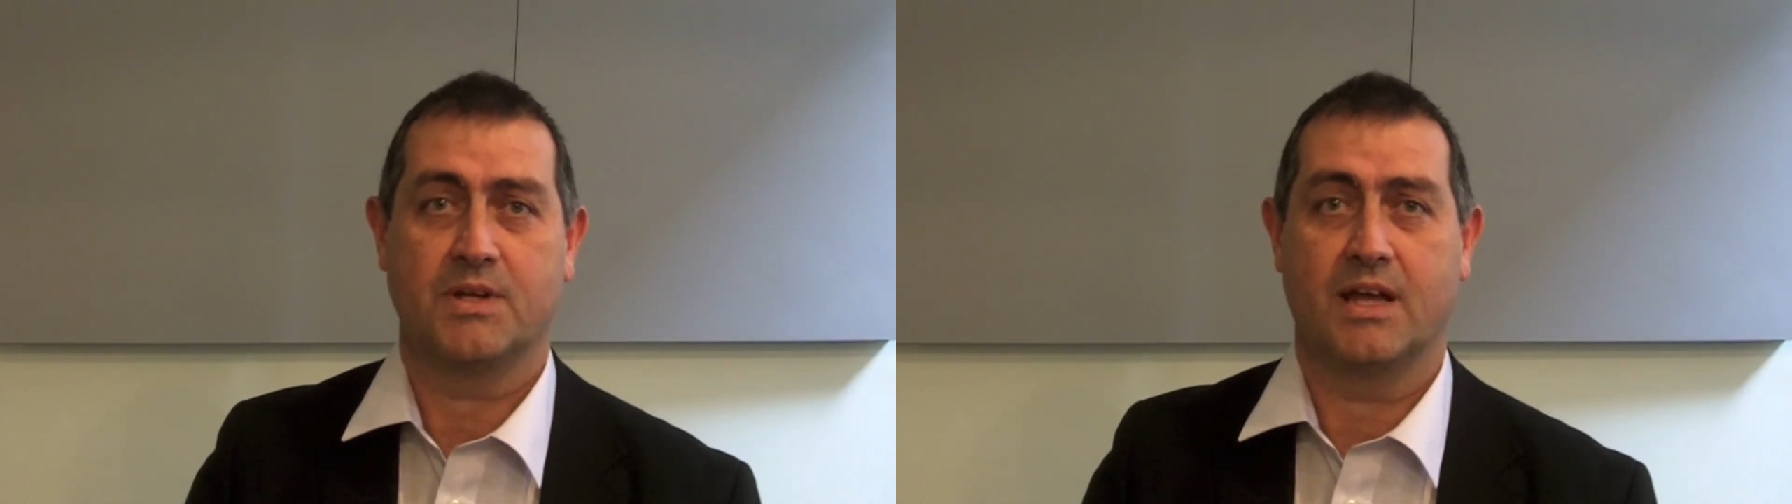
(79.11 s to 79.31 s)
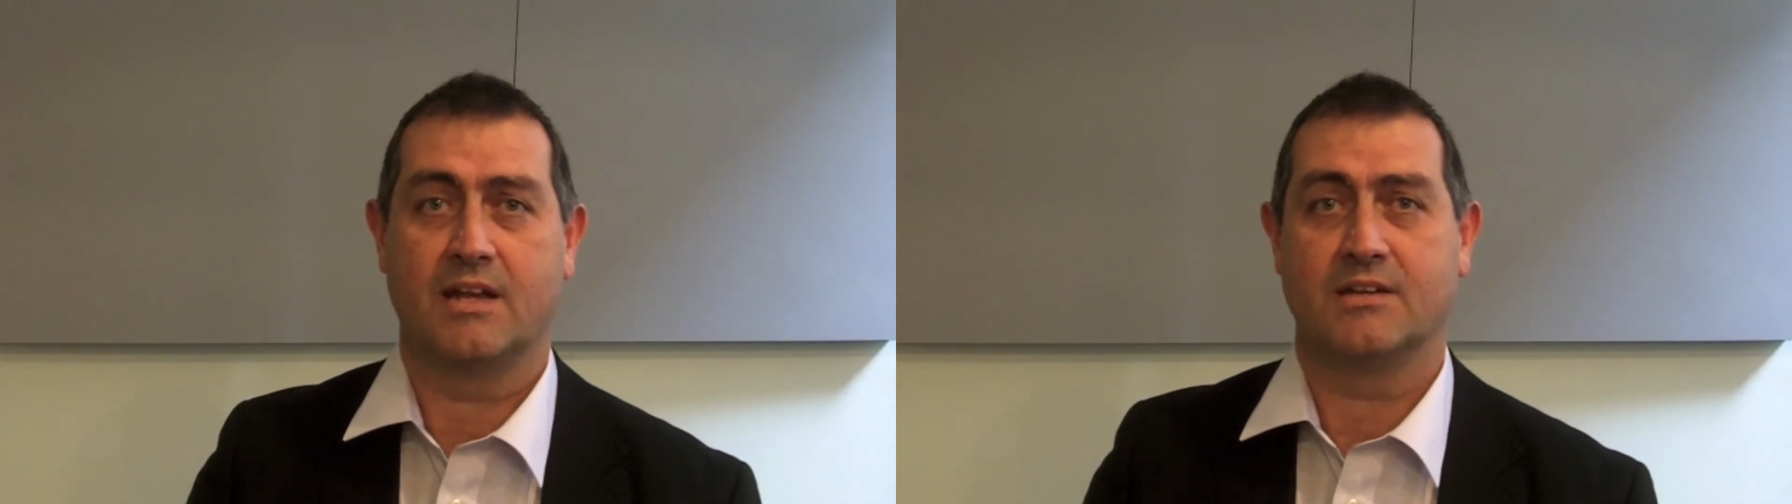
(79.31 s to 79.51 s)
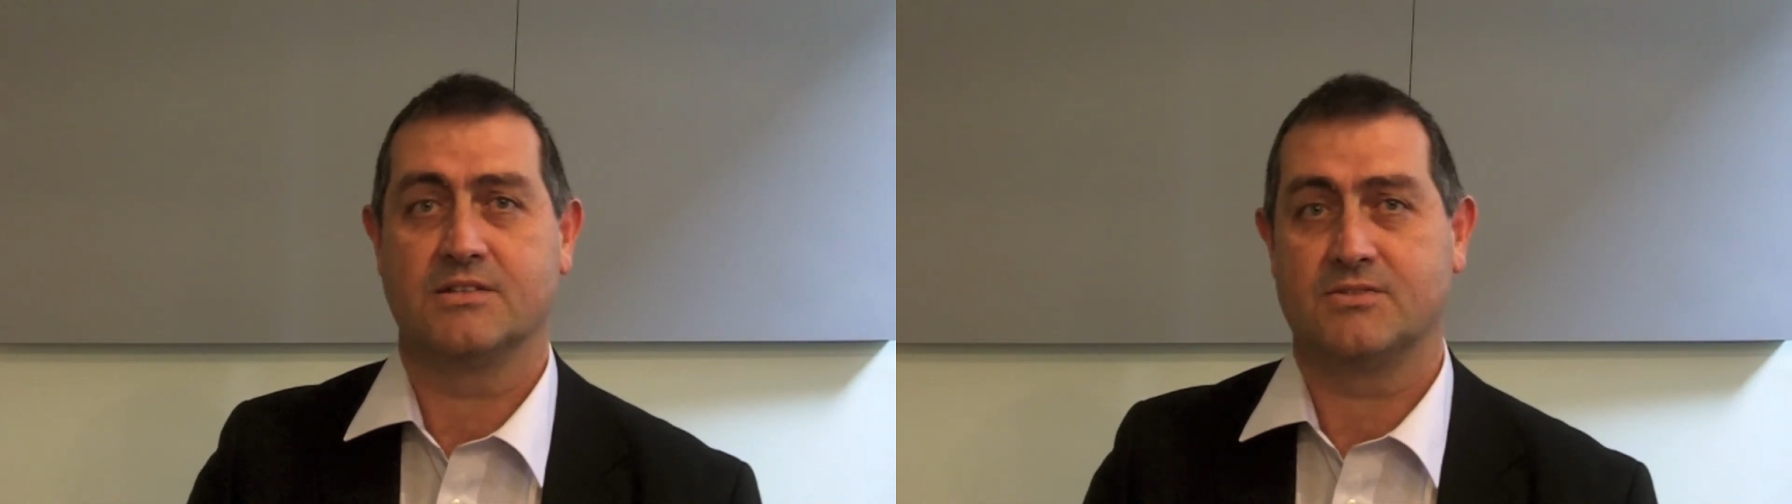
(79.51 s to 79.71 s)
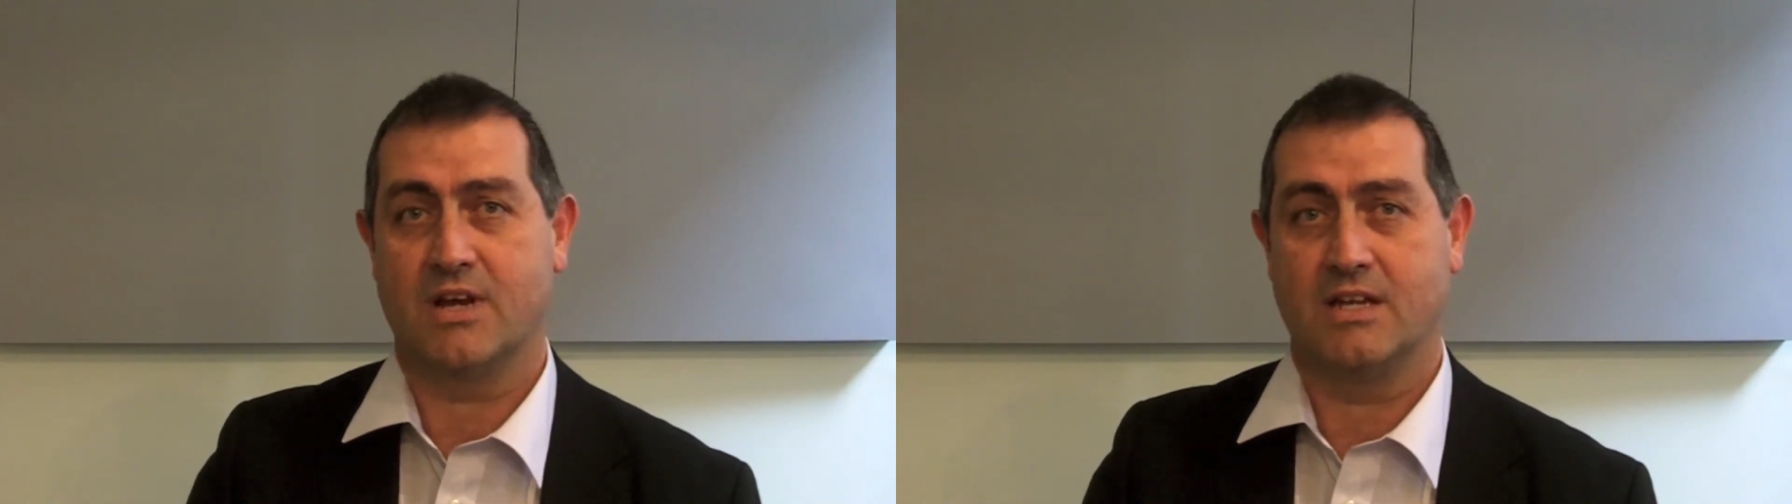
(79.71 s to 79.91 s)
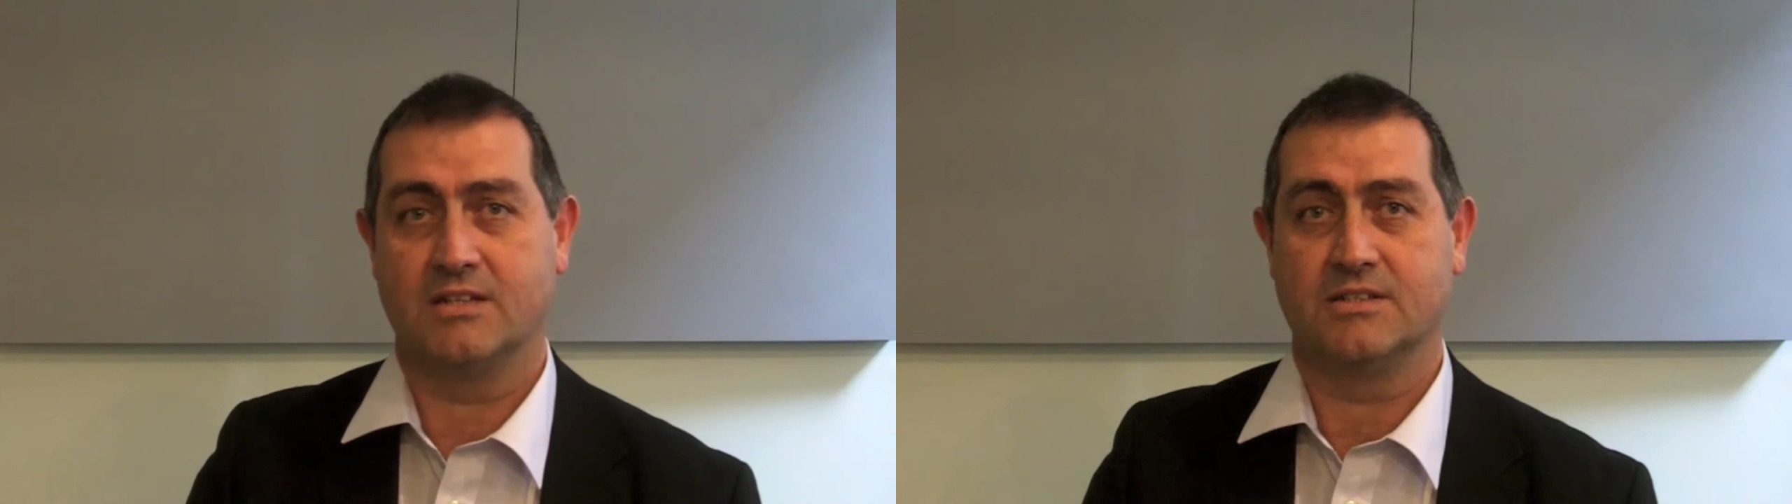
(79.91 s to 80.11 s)
and
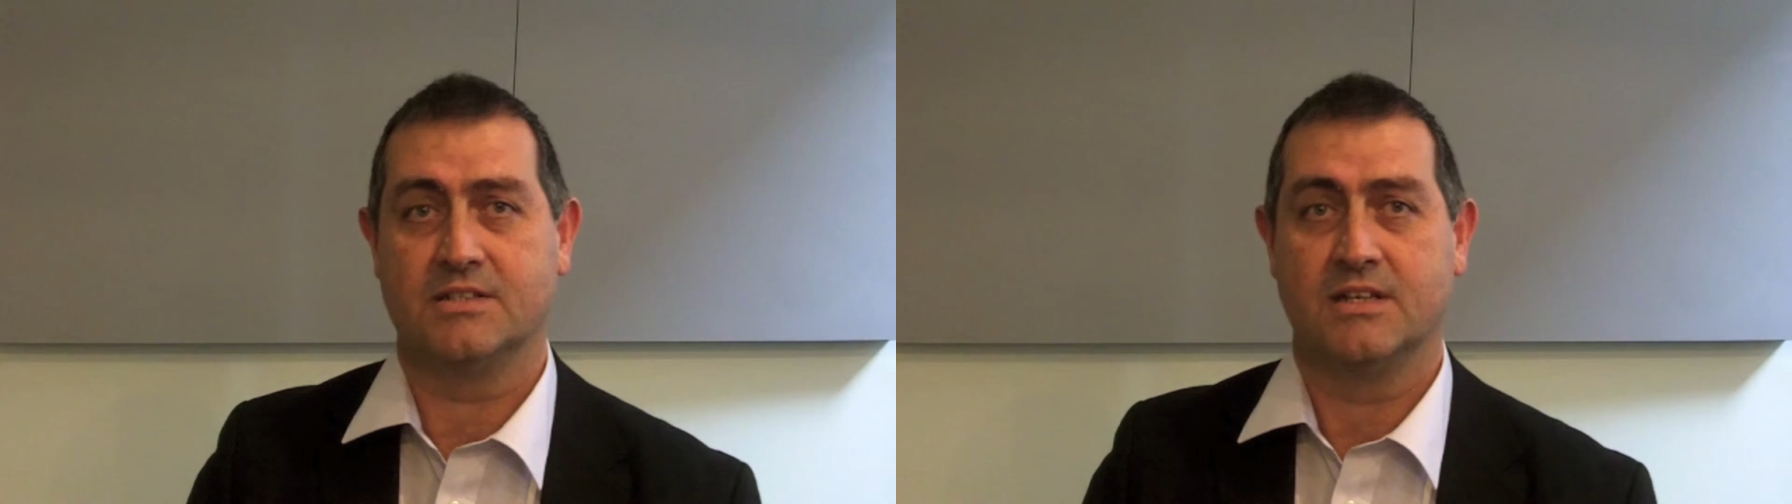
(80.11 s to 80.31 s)
traded